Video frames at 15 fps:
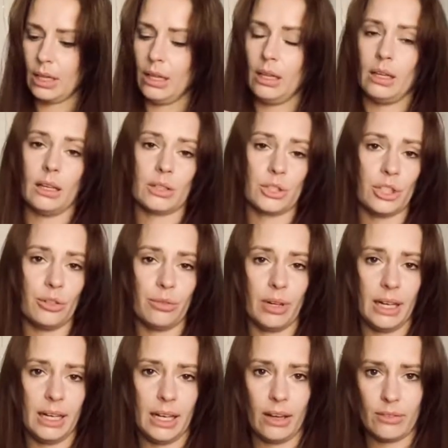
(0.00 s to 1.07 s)
I should really
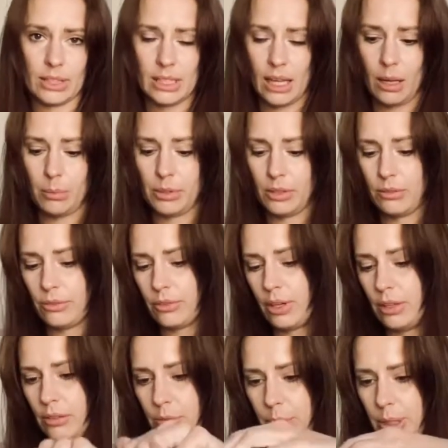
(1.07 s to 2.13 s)
have a table in front
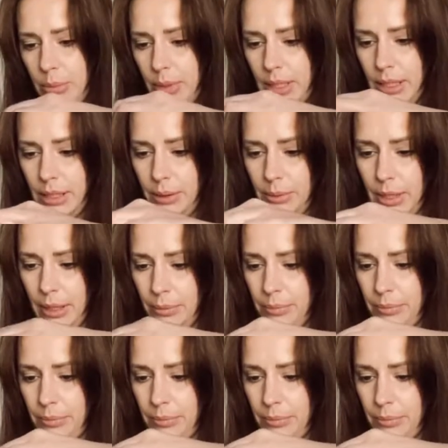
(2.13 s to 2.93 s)
of me, but anyway.